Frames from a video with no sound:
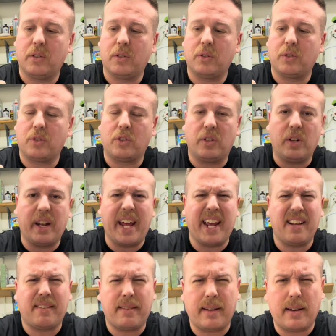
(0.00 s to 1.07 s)
those
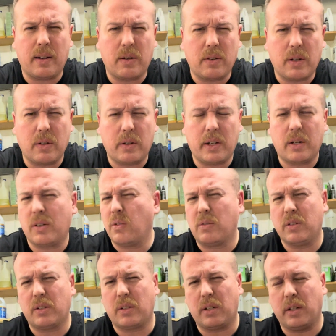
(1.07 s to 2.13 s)
naysayers out there, don't
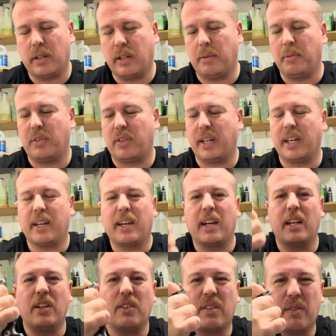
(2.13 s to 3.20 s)
listen to them and say you
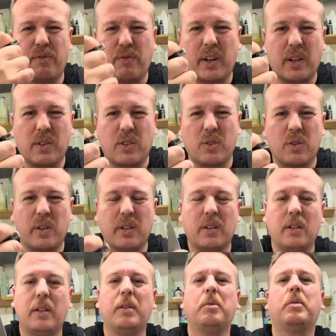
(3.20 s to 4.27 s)
can't use a finger choil.
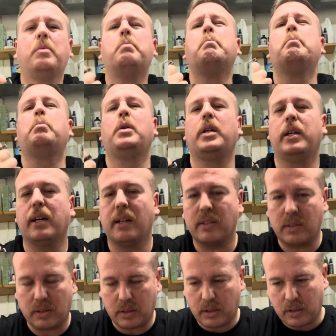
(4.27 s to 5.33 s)

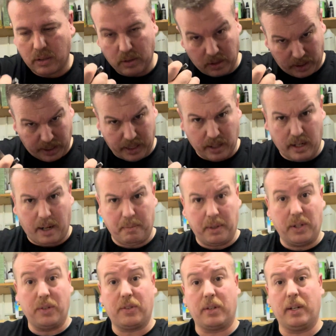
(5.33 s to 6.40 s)
BS. Look at, I'm
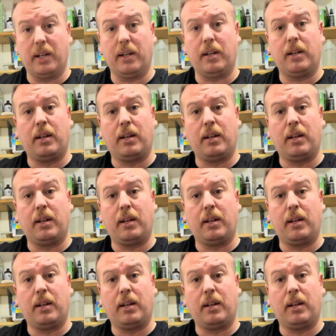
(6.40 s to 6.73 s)
using it.